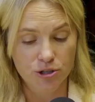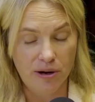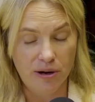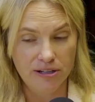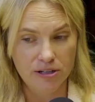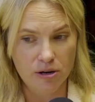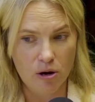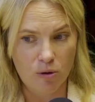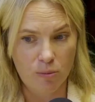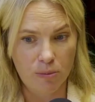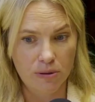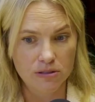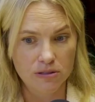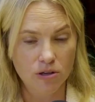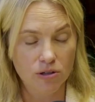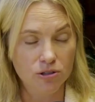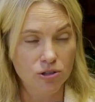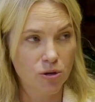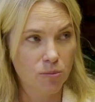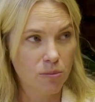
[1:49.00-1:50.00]
window opens
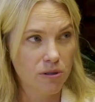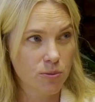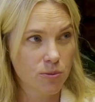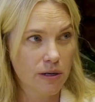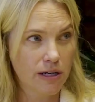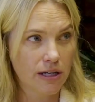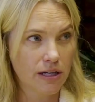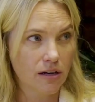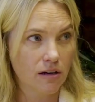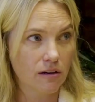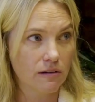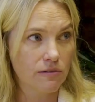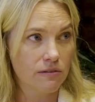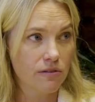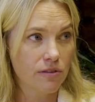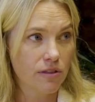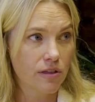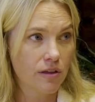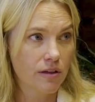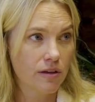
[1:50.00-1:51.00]
October
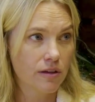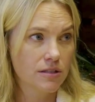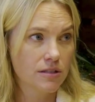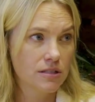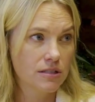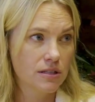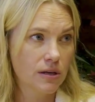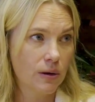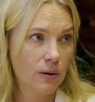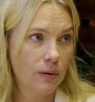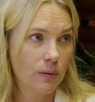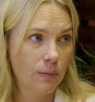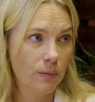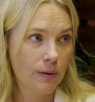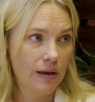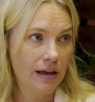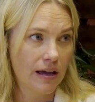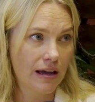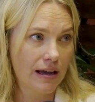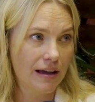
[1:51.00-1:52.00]
29th. So we
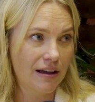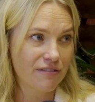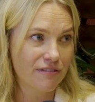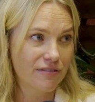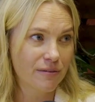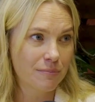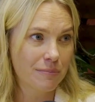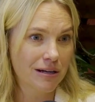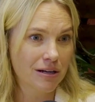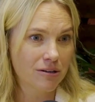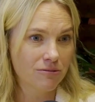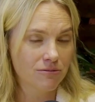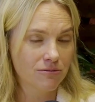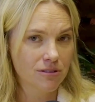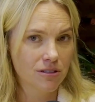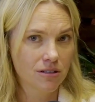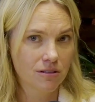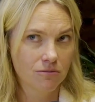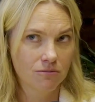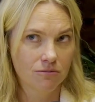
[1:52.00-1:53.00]
have about
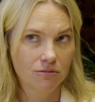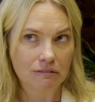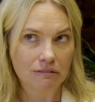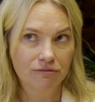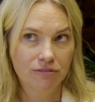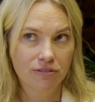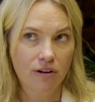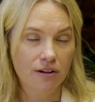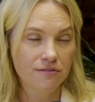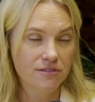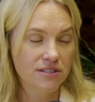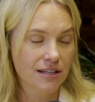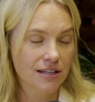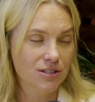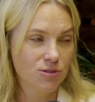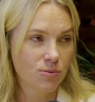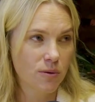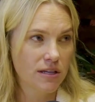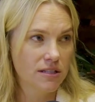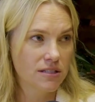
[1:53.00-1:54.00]
well, five,
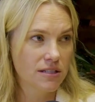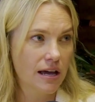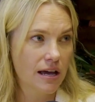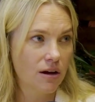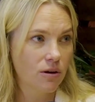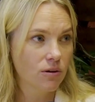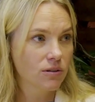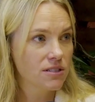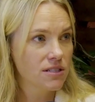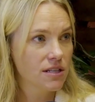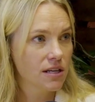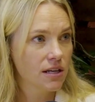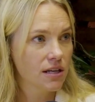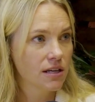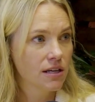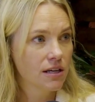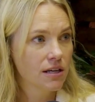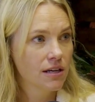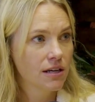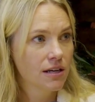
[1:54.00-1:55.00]
six weeks now to
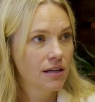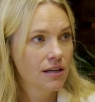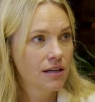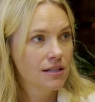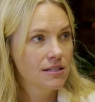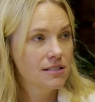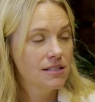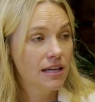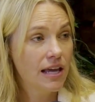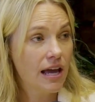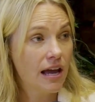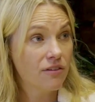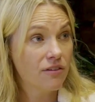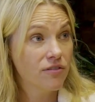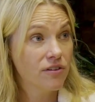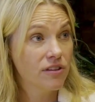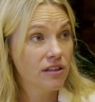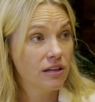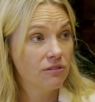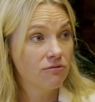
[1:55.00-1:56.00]
to get
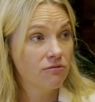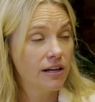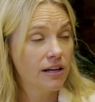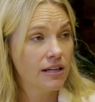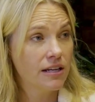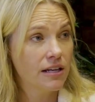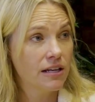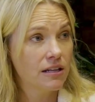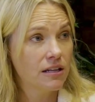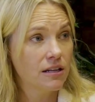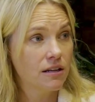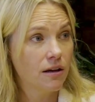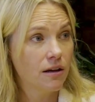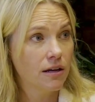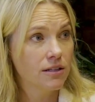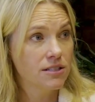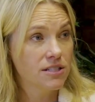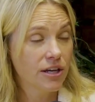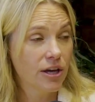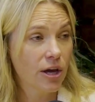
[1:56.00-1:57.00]
everything ready and
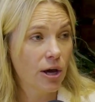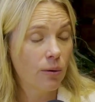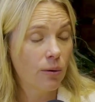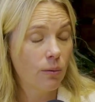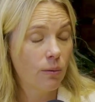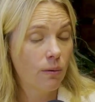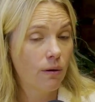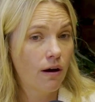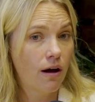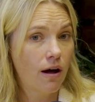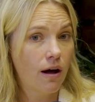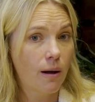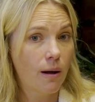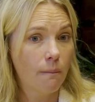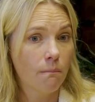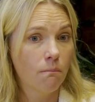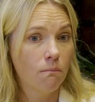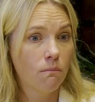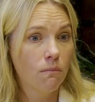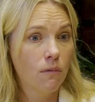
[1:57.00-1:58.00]
to go.
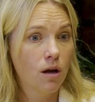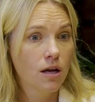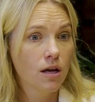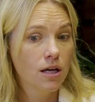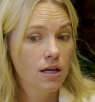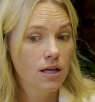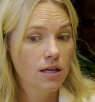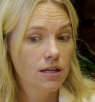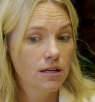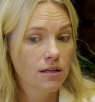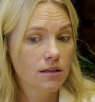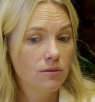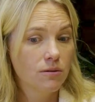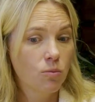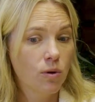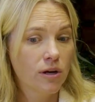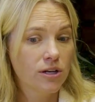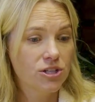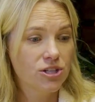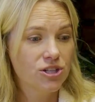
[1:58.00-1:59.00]
Um,
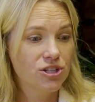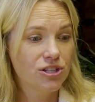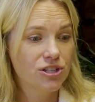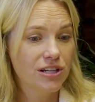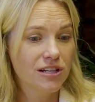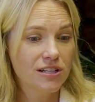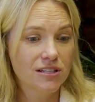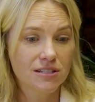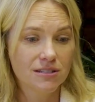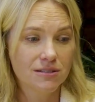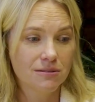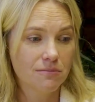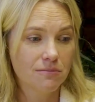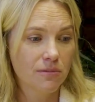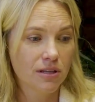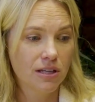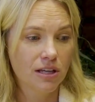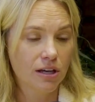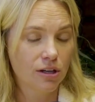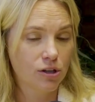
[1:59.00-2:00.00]
which is
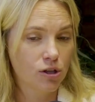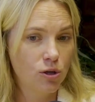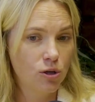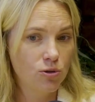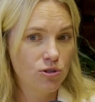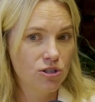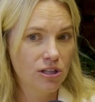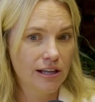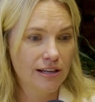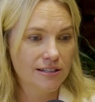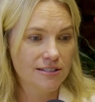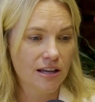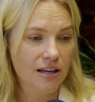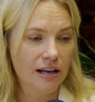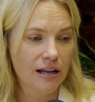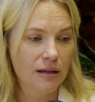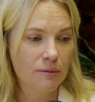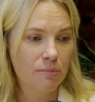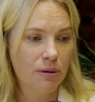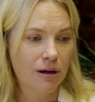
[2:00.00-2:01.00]
yeah hugely
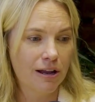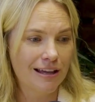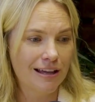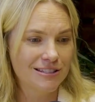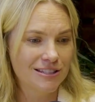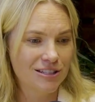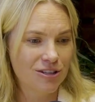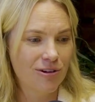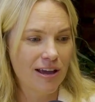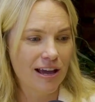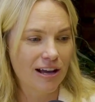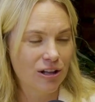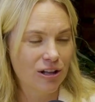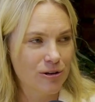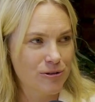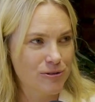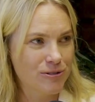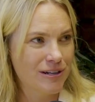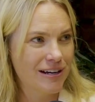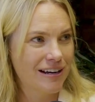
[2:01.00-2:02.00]
exciting. But as you get
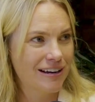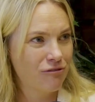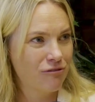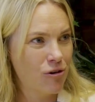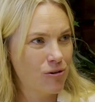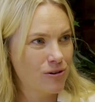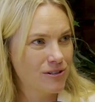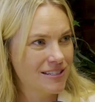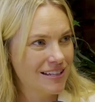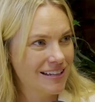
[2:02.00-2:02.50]
closer, of course,